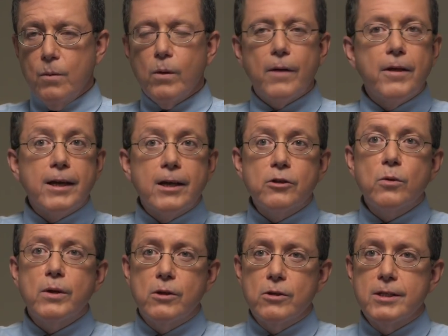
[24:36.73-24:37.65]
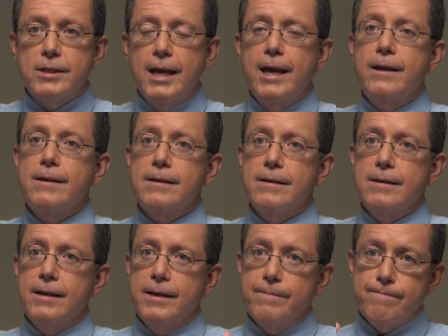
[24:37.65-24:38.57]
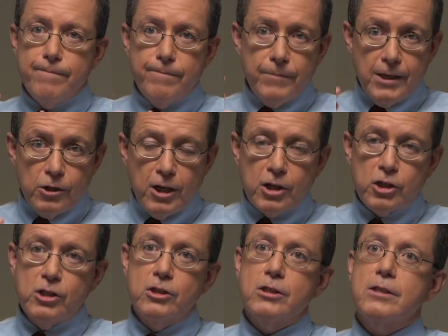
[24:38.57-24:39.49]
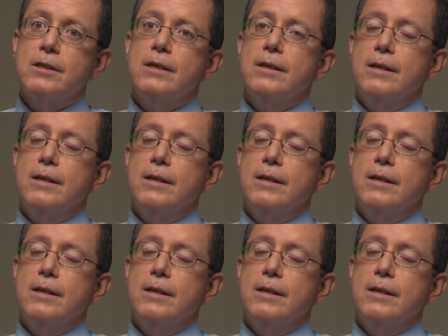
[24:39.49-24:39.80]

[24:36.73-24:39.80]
Well, I think I do understand. The injections